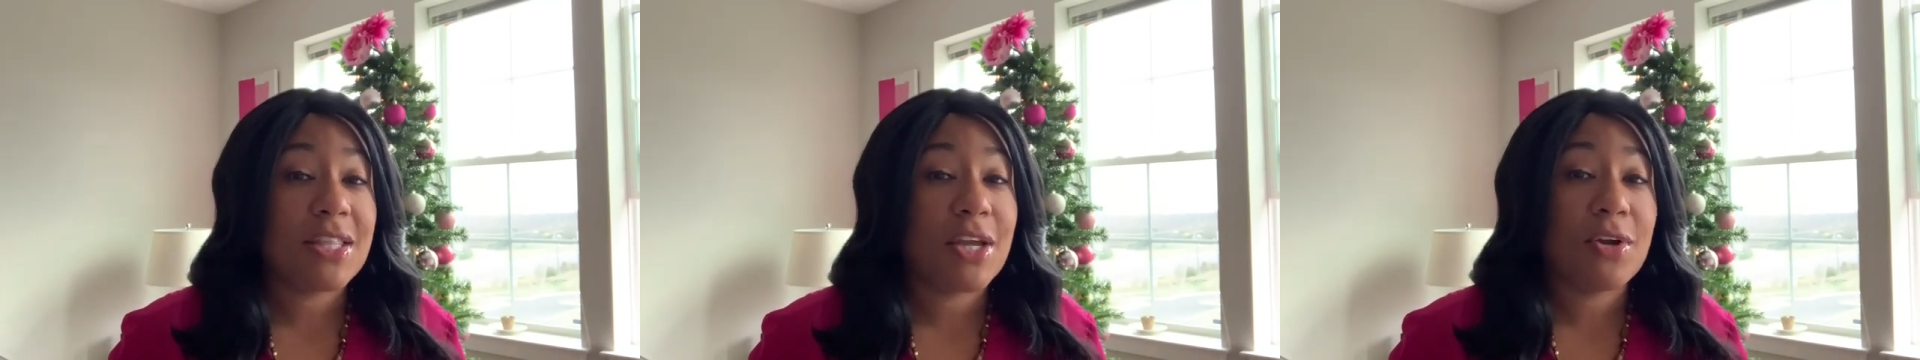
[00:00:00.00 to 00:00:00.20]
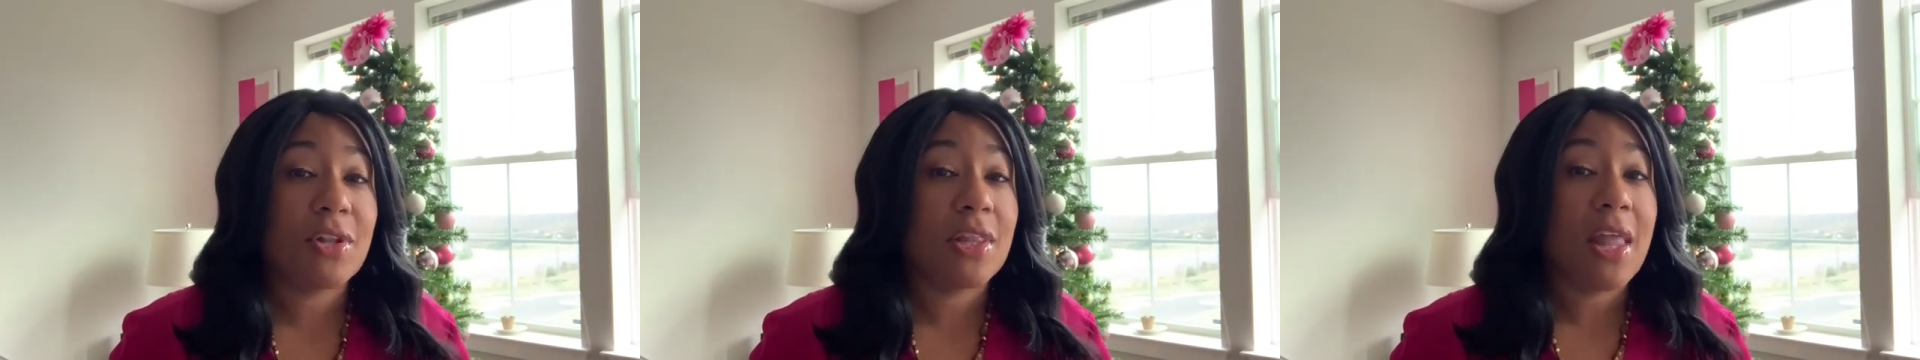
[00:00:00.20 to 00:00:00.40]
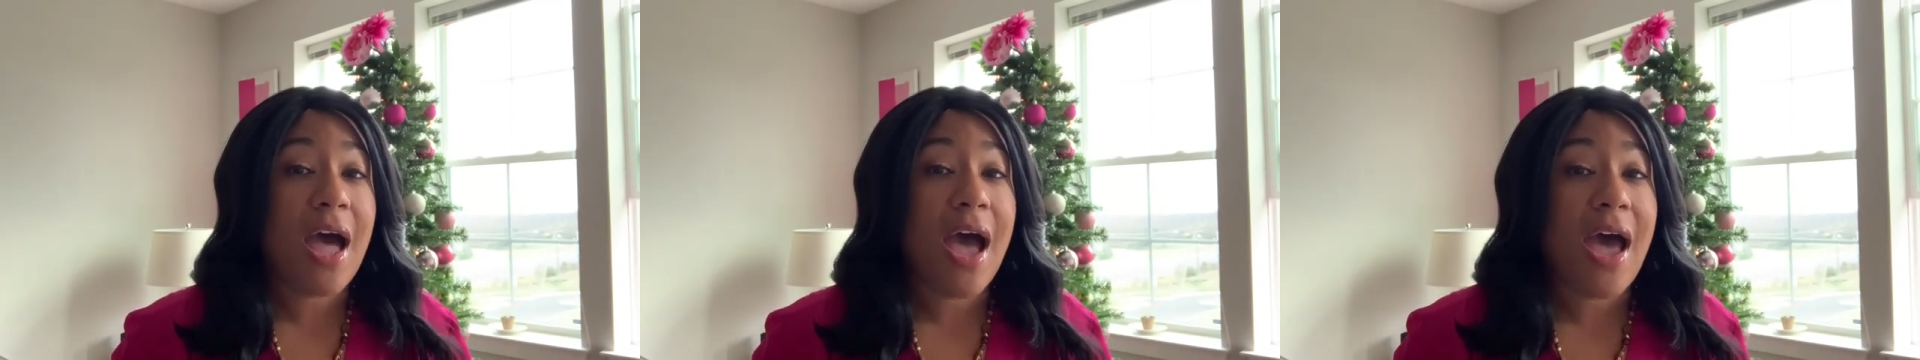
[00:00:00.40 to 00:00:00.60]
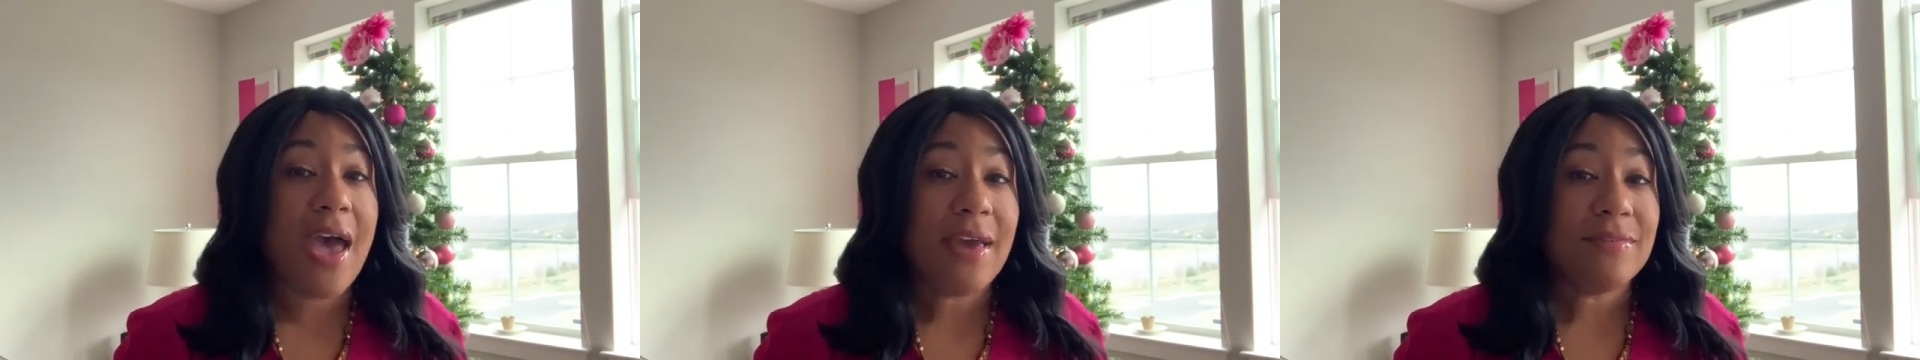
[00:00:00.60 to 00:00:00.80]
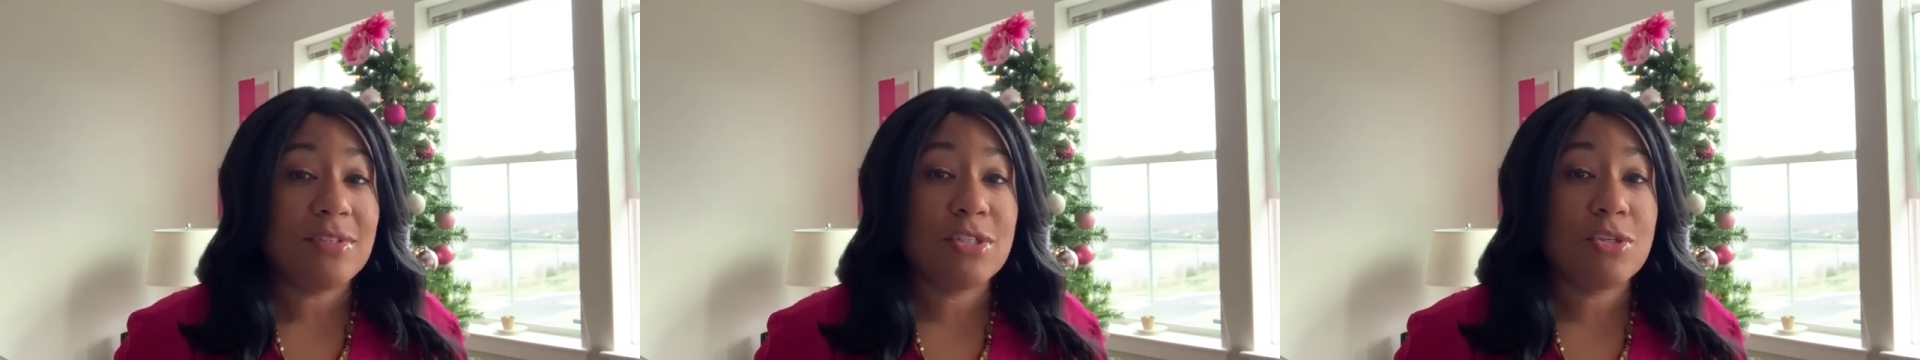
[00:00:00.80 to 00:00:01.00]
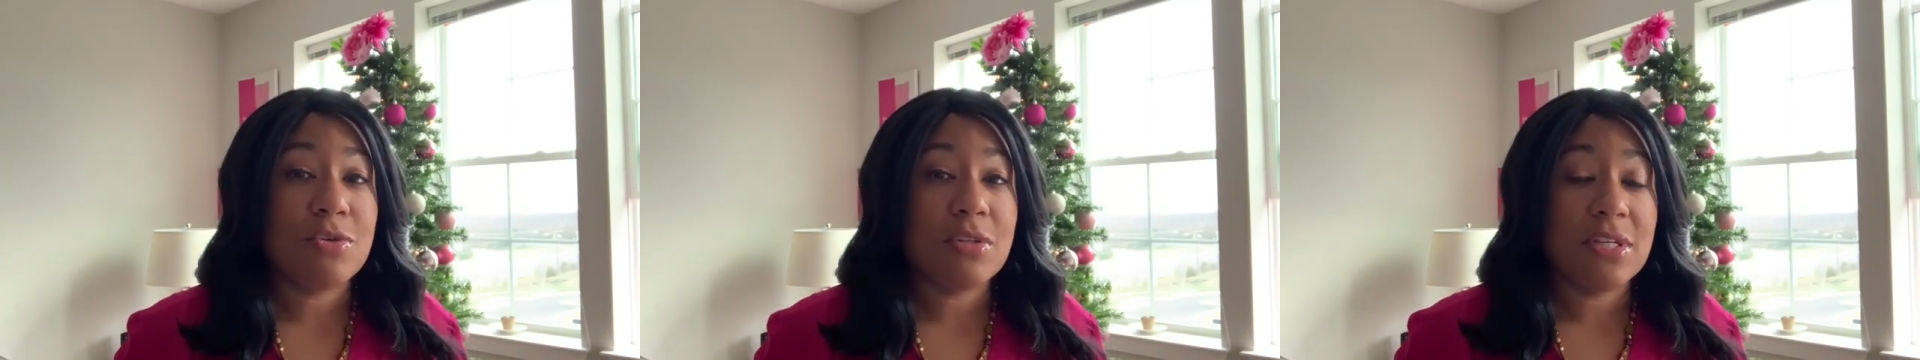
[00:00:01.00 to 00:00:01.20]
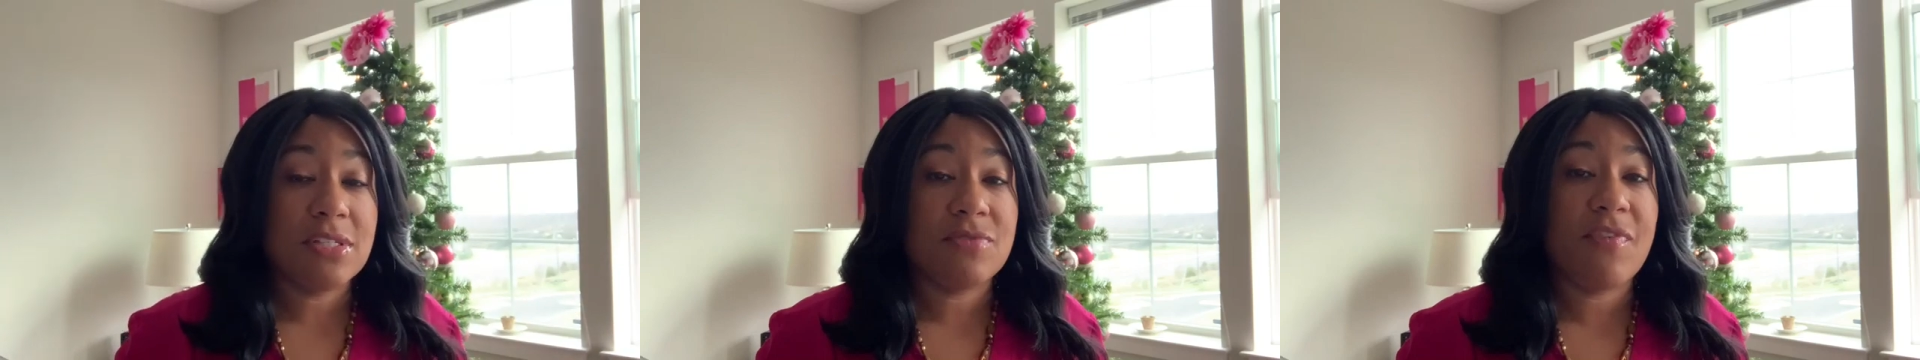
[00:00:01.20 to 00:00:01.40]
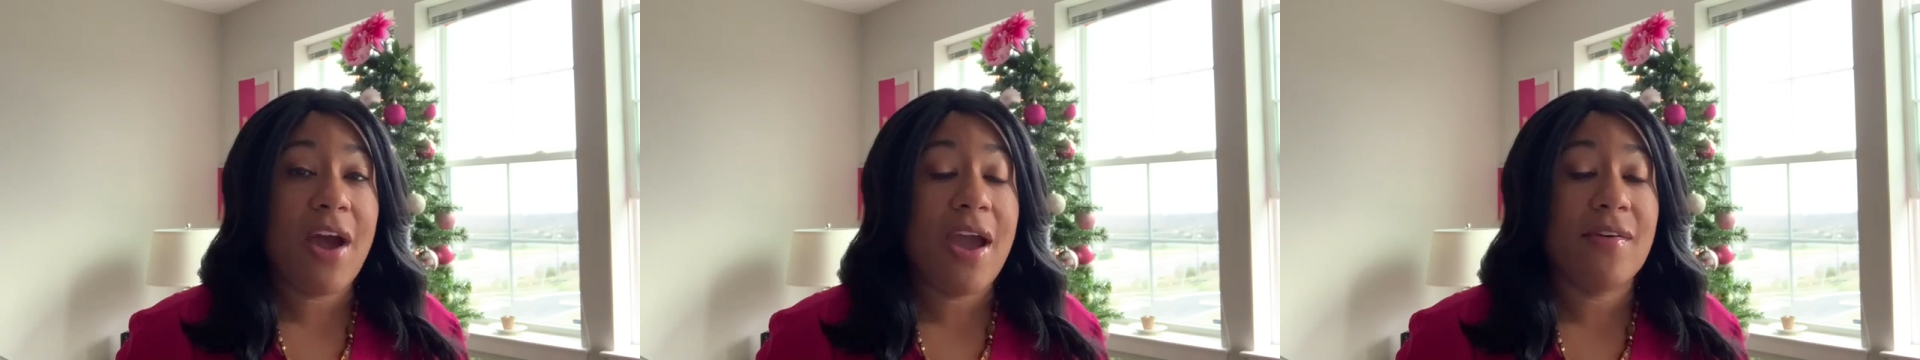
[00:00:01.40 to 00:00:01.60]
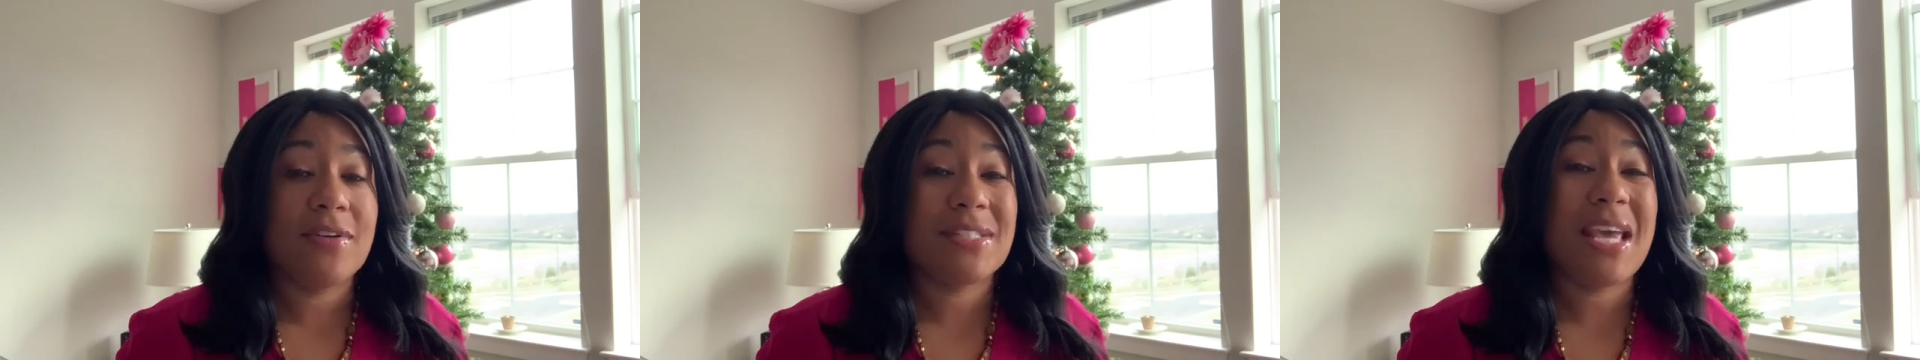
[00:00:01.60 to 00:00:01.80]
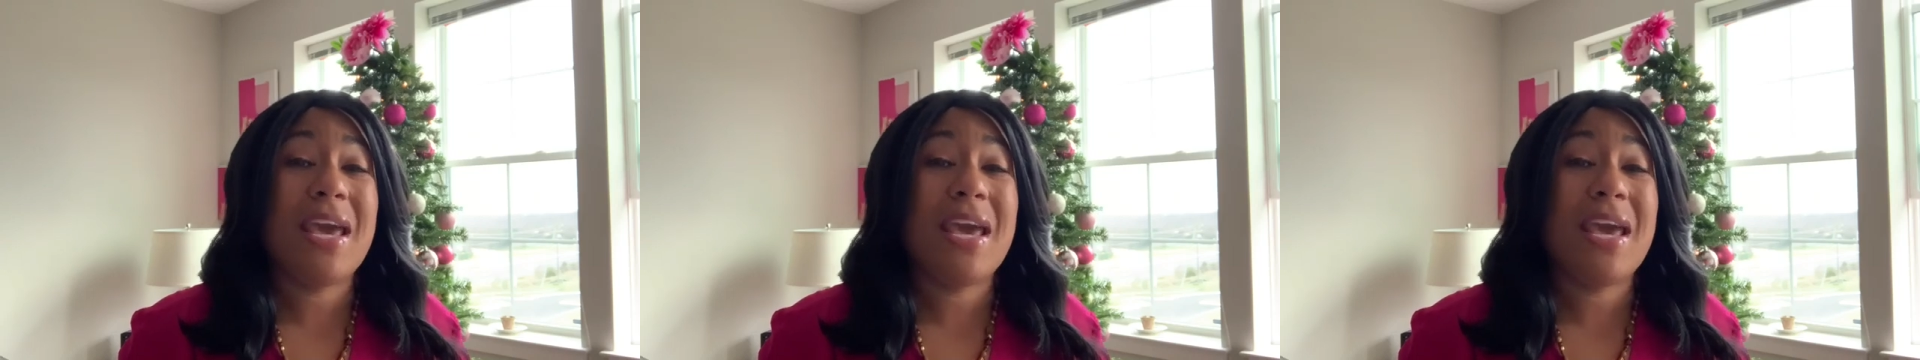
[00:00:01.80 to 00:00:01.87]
their lives to this virus,